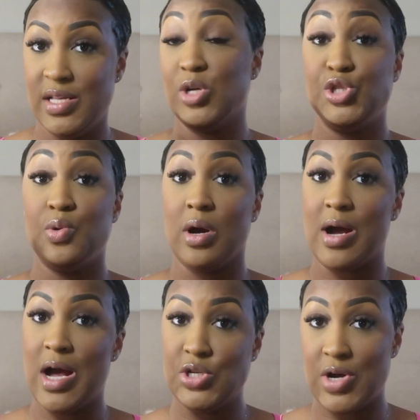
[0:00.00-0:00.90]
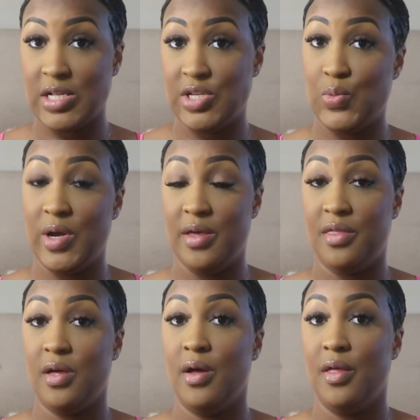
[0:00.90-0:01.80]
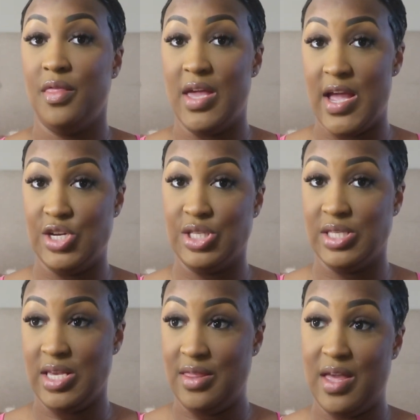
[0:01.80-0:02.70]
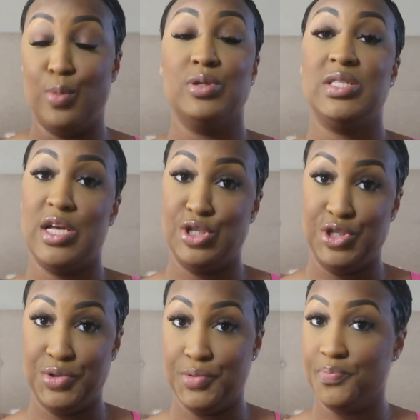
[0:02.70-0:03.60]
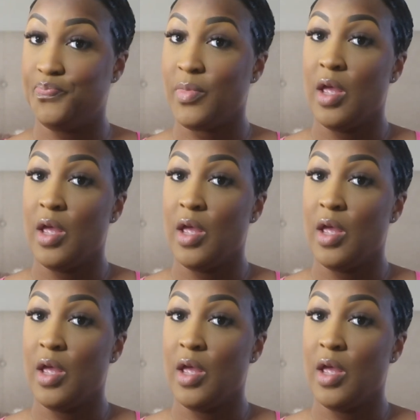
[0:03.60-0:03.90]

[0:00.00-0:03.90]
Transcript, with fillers: Once you are contracted with the agency, they will send you